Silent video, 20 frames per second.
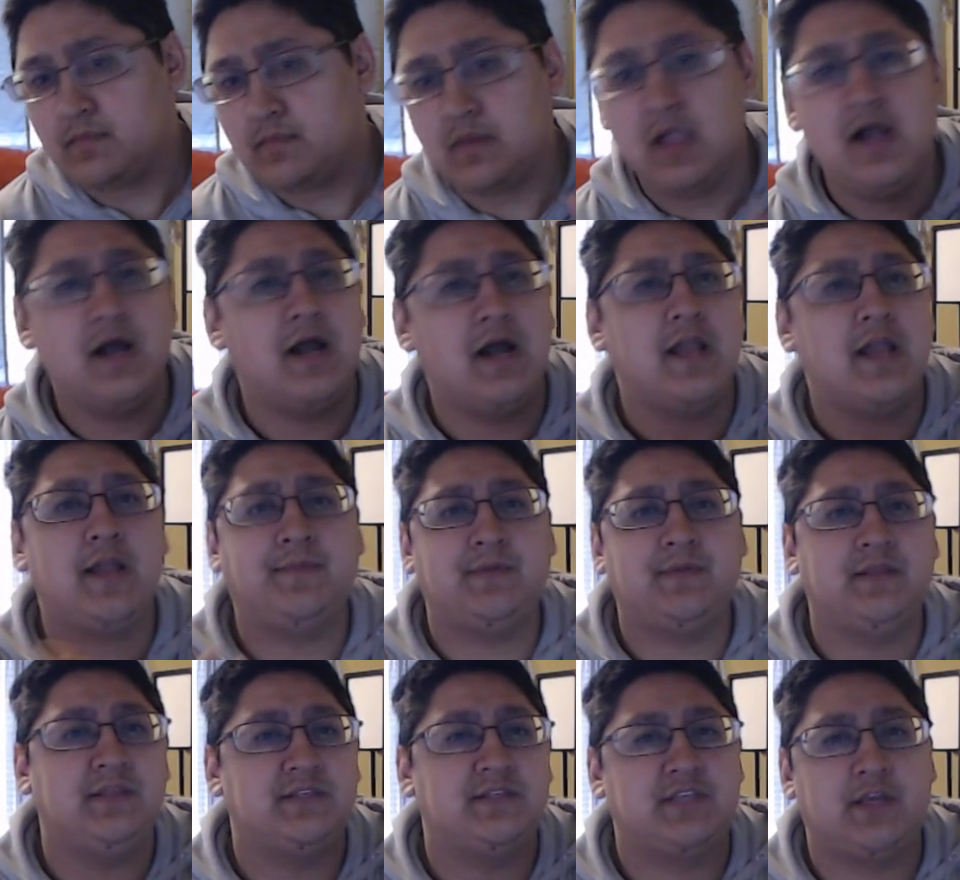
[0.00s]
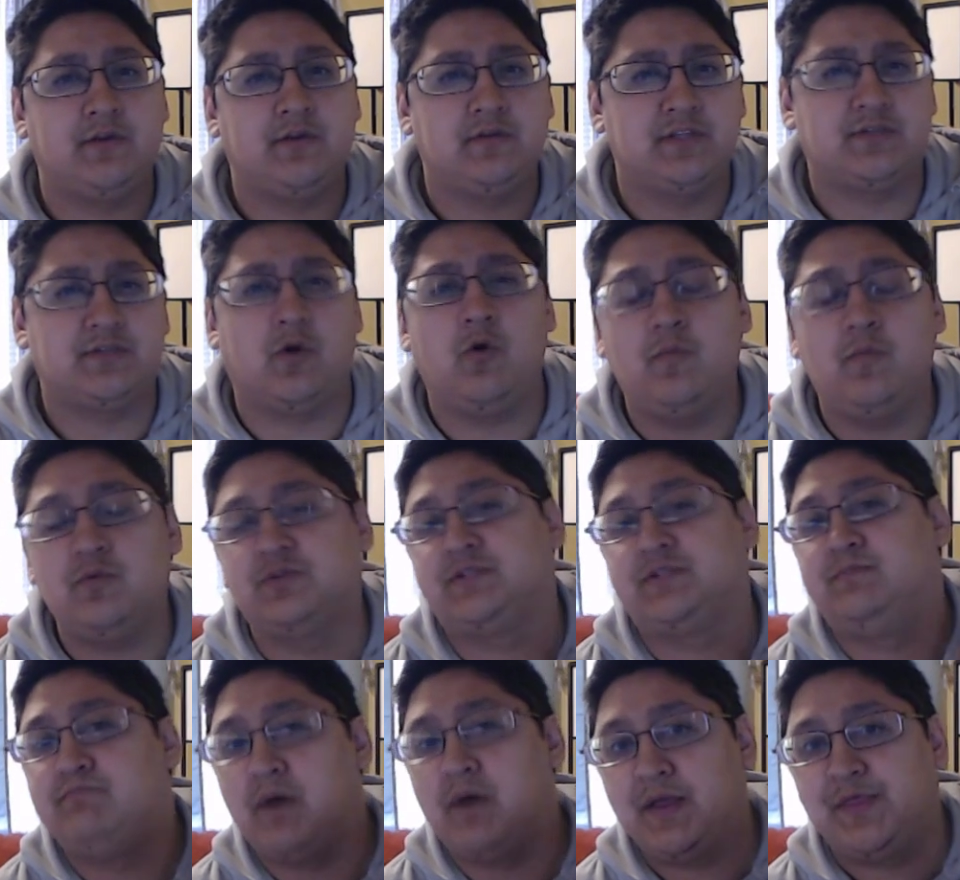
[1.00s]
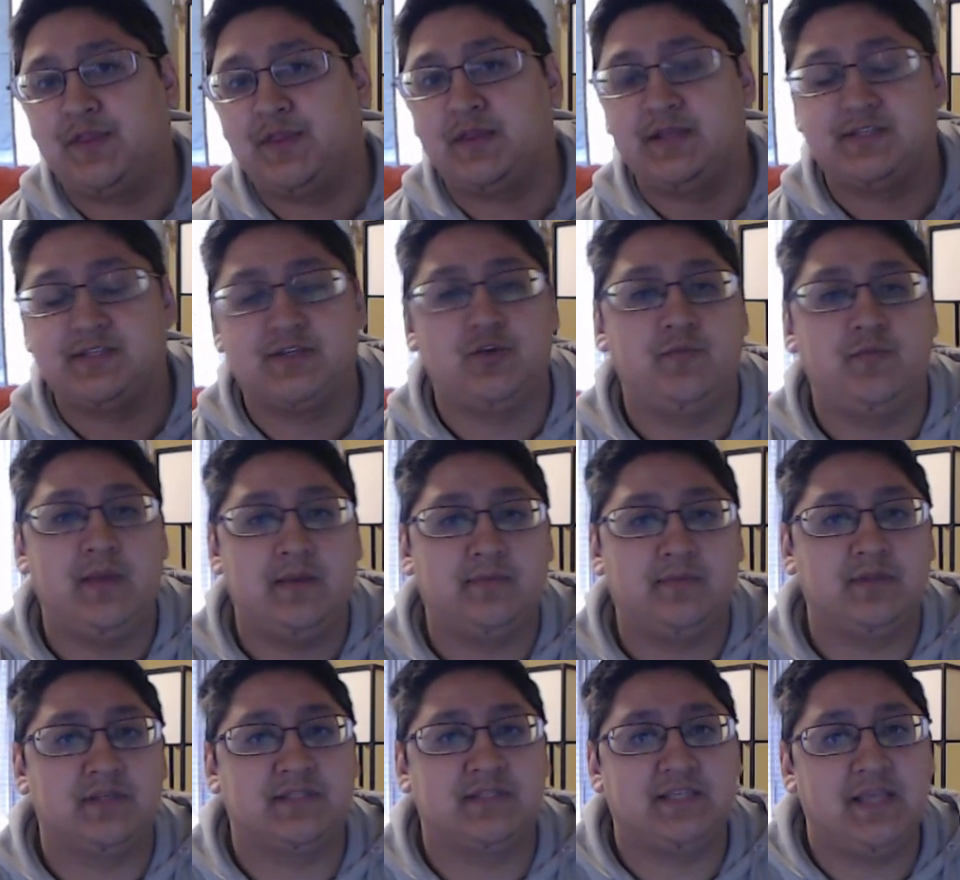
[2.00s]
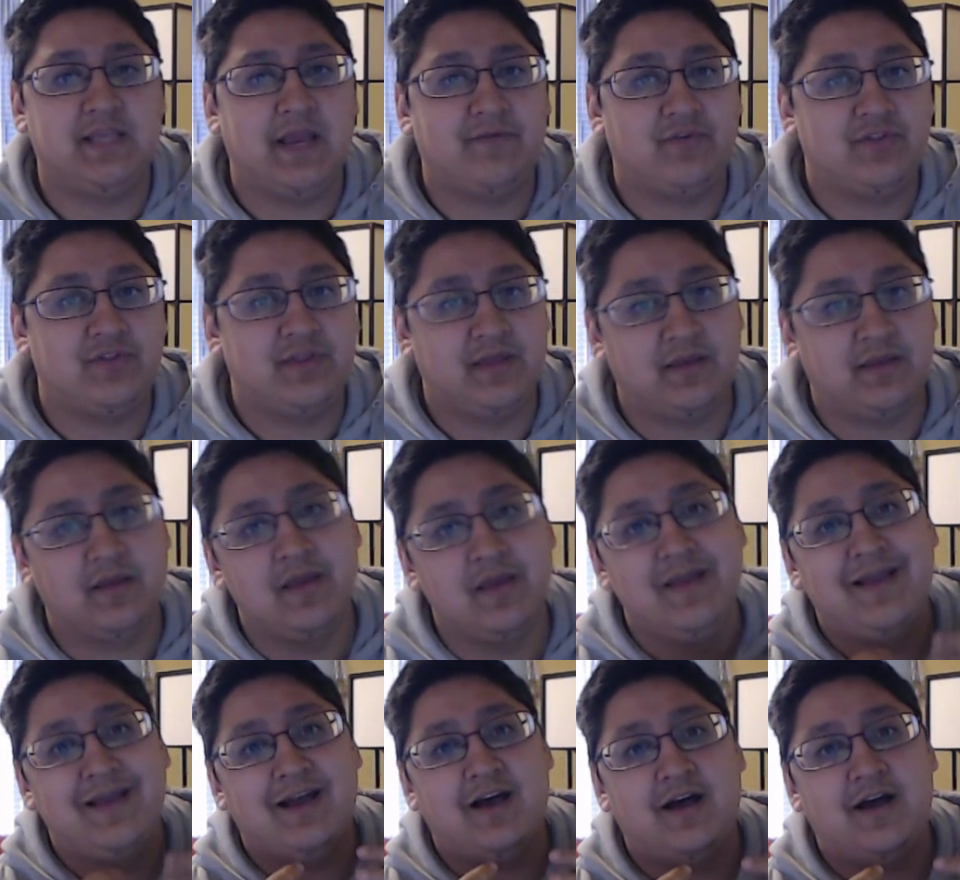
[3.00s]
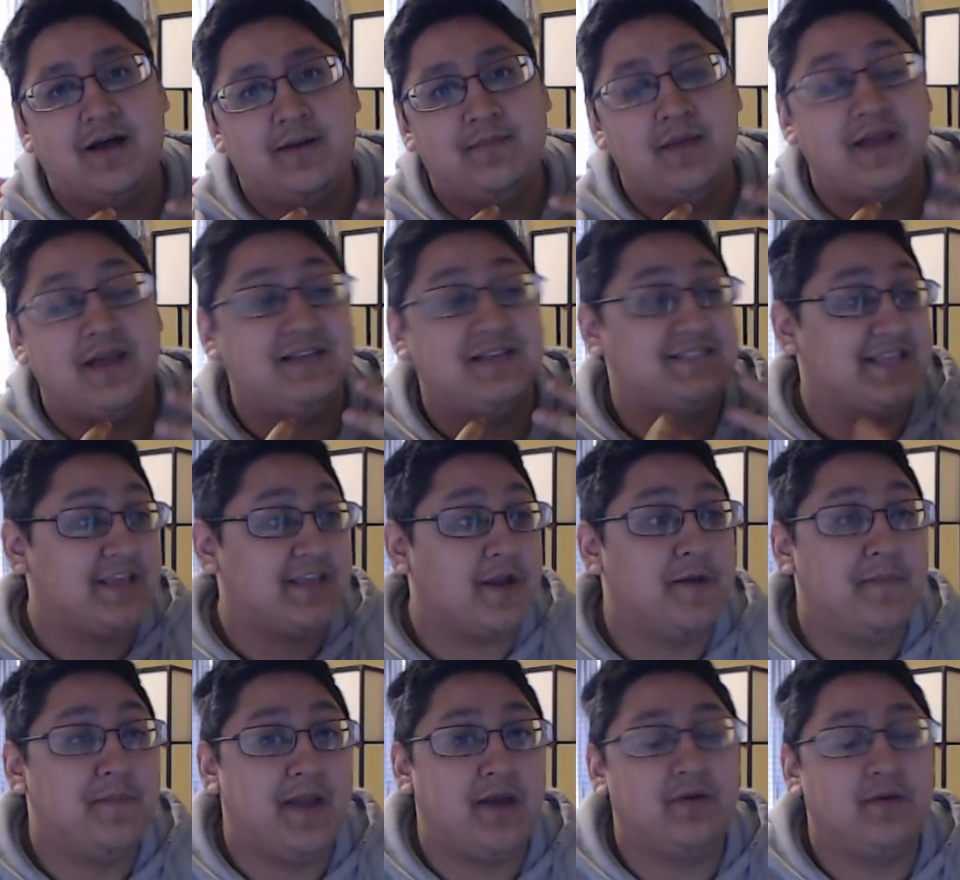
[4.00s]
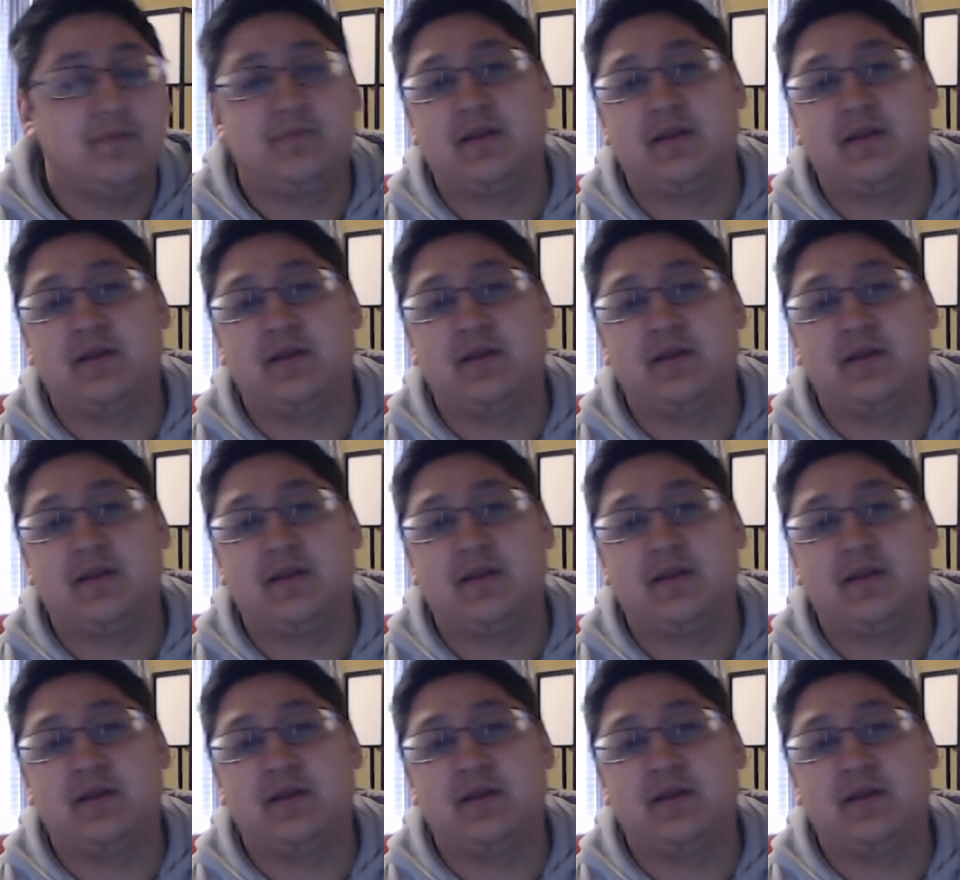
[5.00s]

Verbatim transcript: Uh, I update these tier lists almost monthly, so you'll be able to see everything um, as they come out.